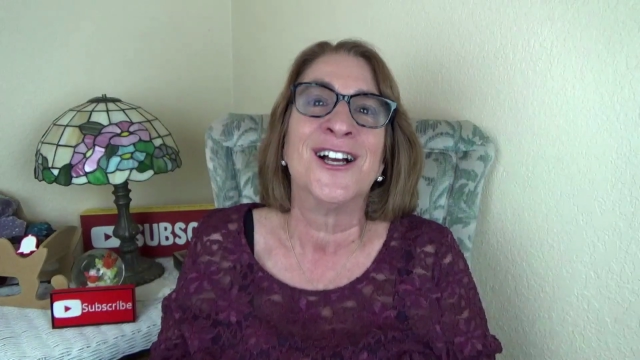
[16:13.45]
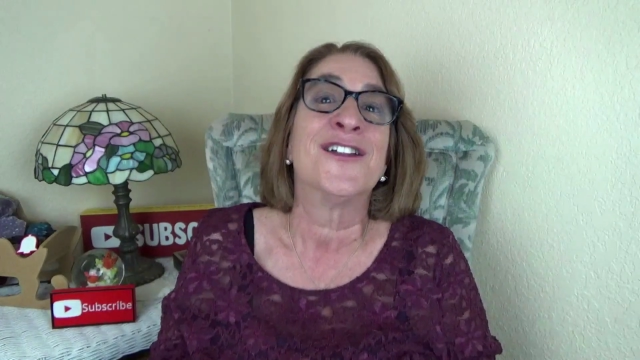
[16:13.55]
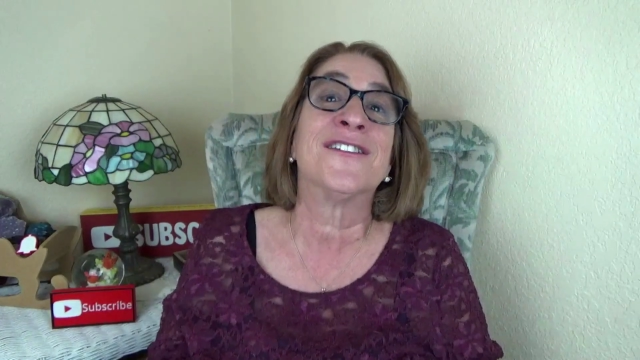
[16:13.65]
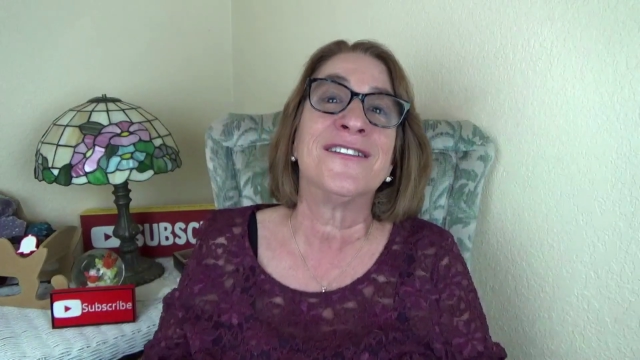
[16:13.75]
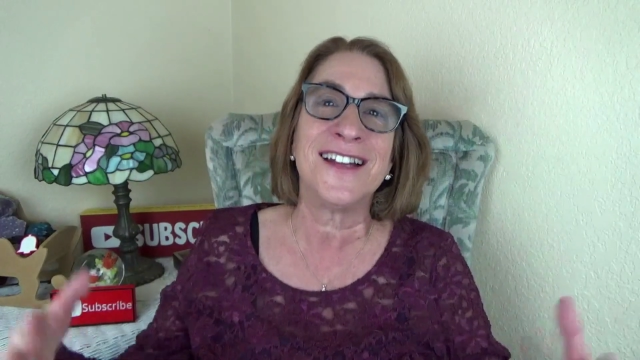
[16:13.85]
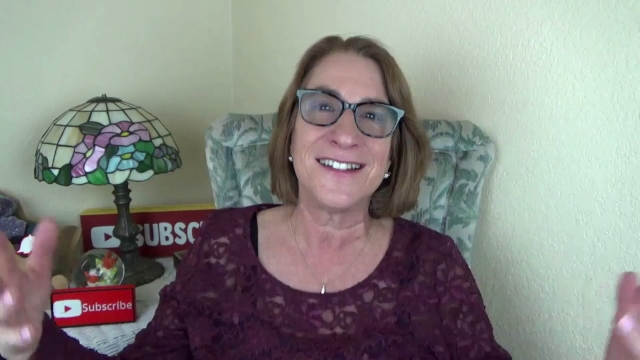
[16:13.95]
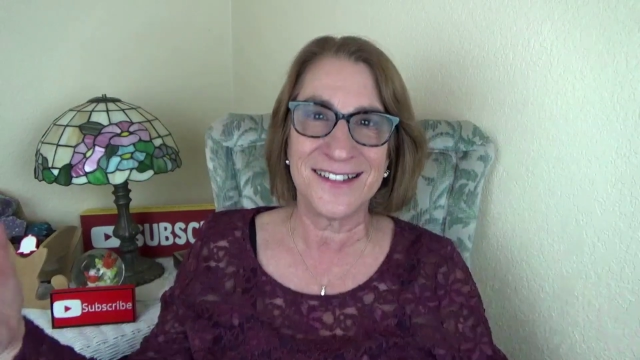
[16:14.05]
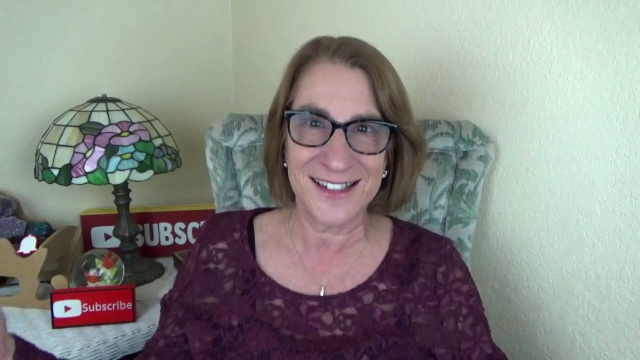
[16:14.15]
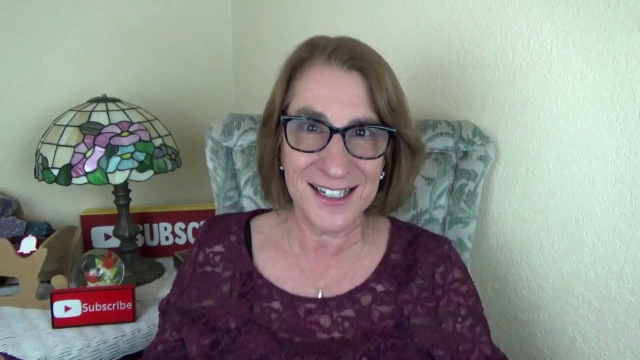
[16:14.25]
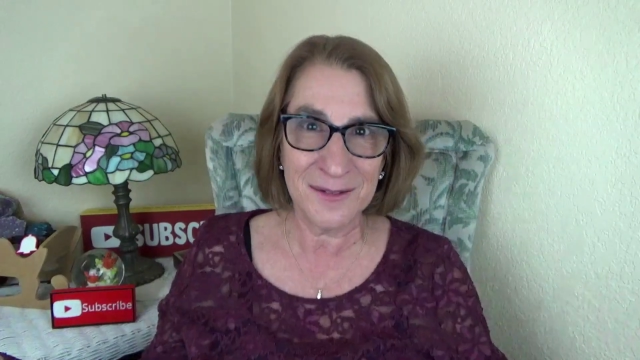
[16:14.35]
So that's
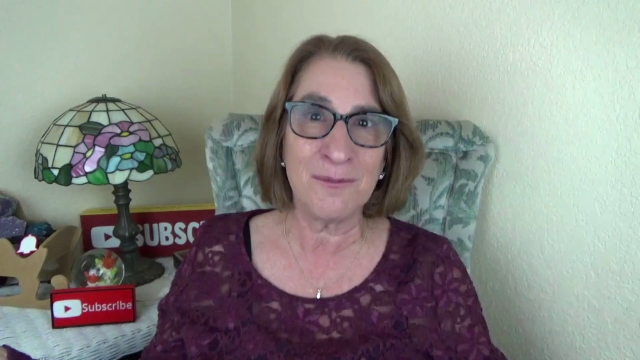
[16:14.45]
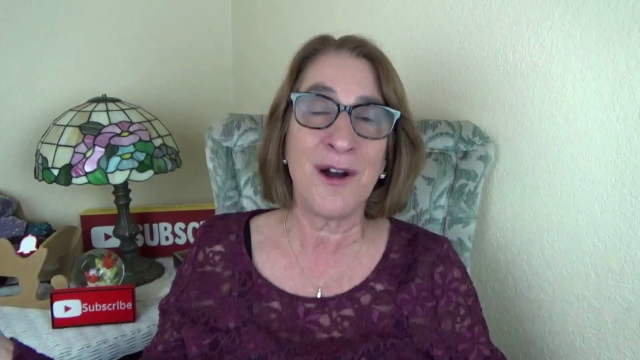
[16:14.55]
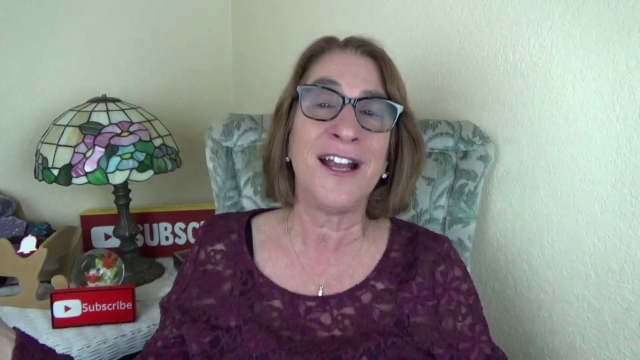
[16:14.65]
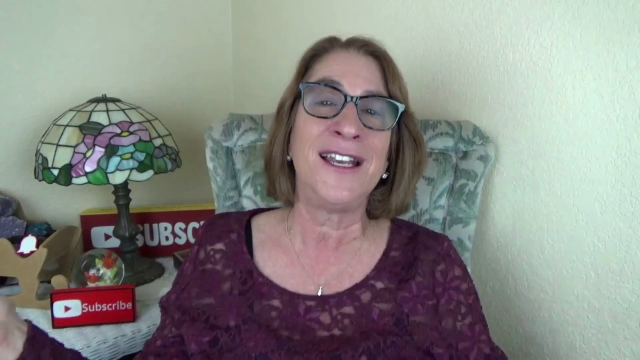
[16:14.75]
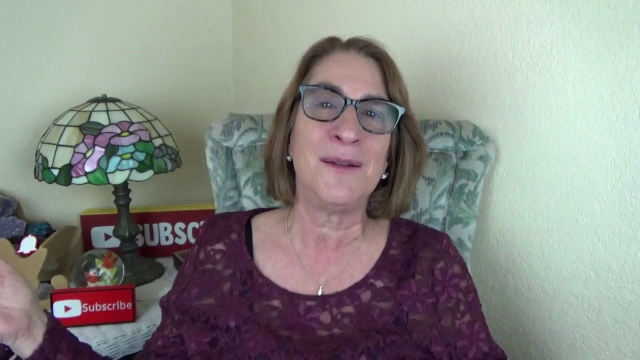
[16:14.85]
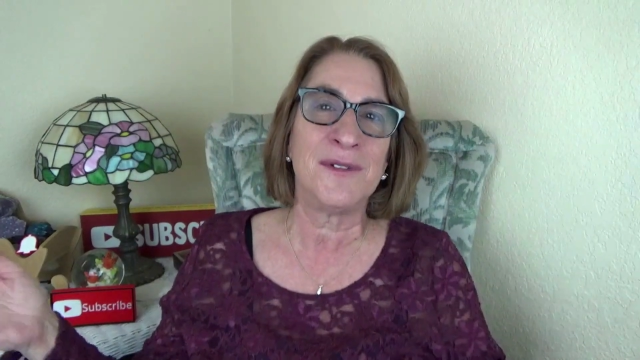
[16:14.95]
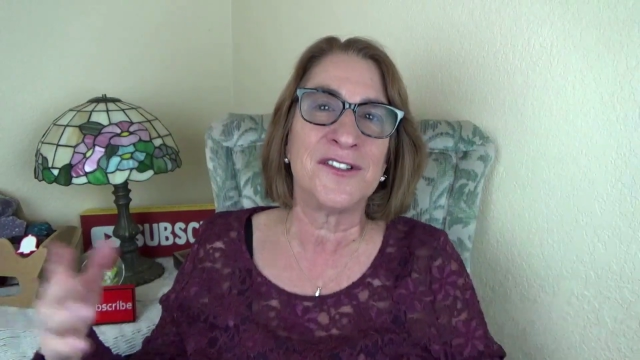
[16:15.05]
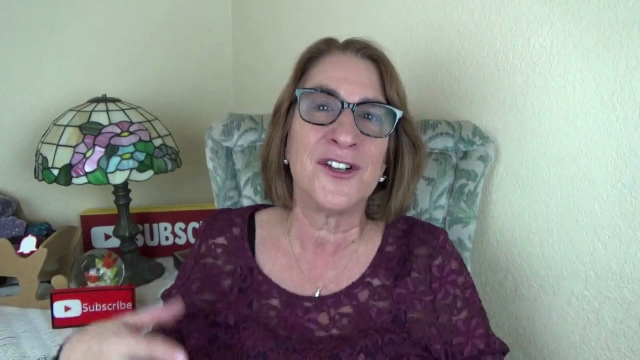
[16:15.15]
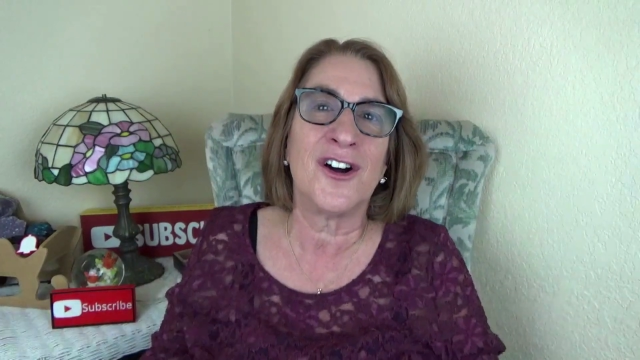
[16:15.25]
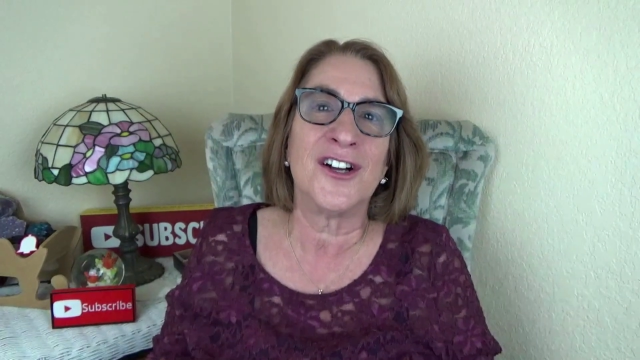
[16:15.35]
it. My name is
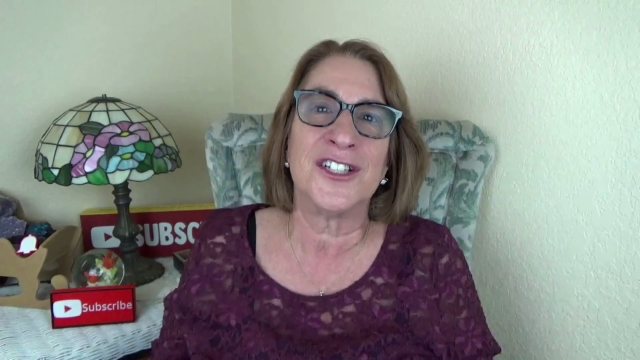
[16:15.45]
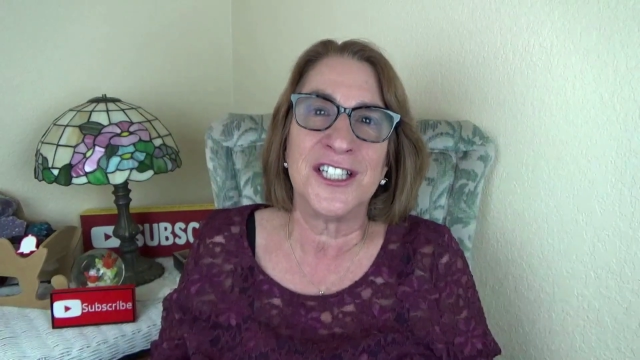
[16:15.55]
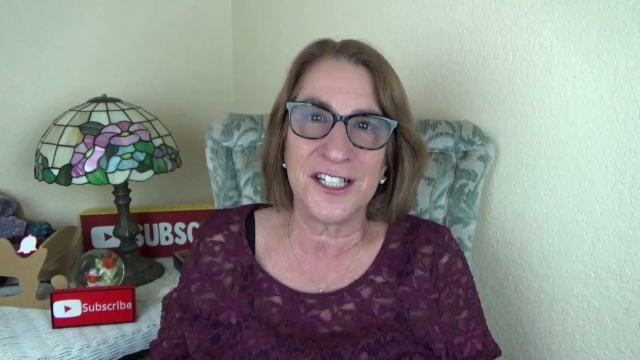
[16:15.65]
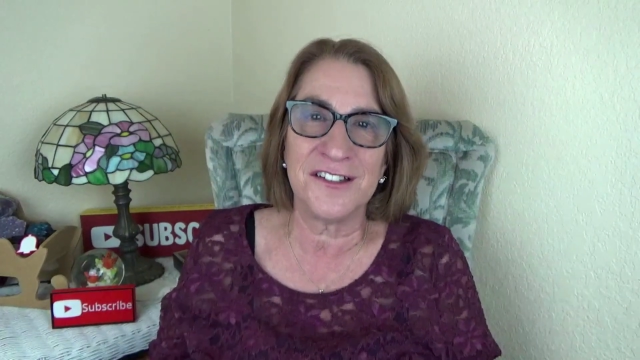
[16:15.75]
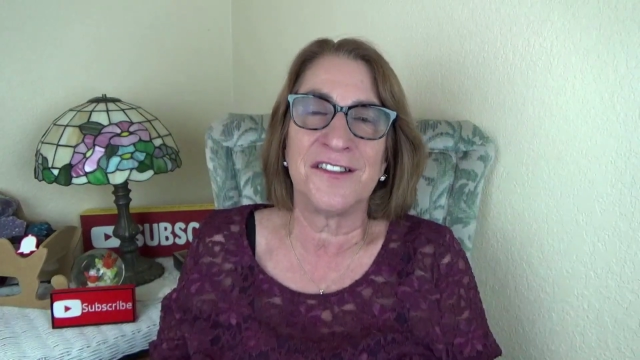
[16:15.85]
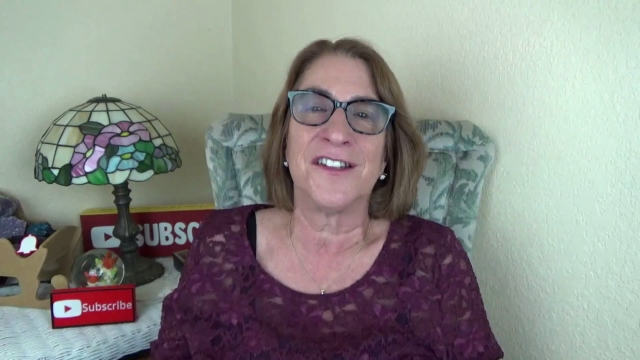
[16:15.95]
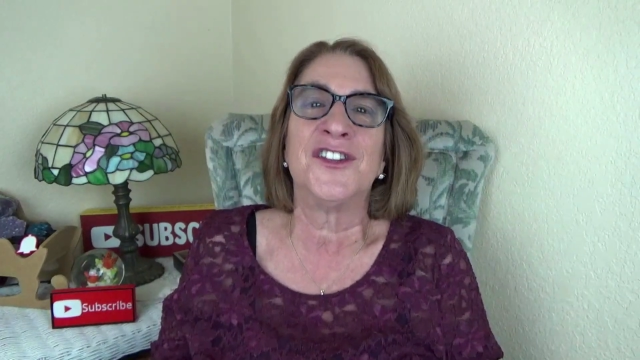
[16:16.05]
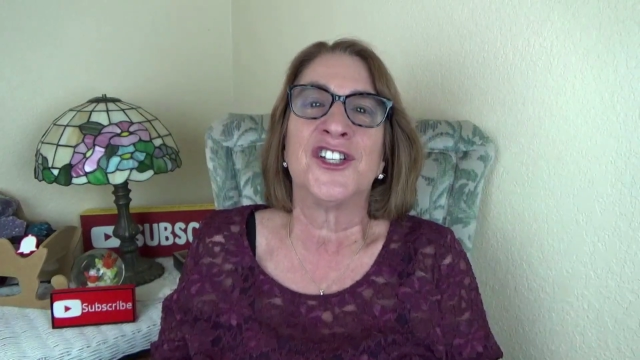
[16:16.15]
Dawn Dickinson.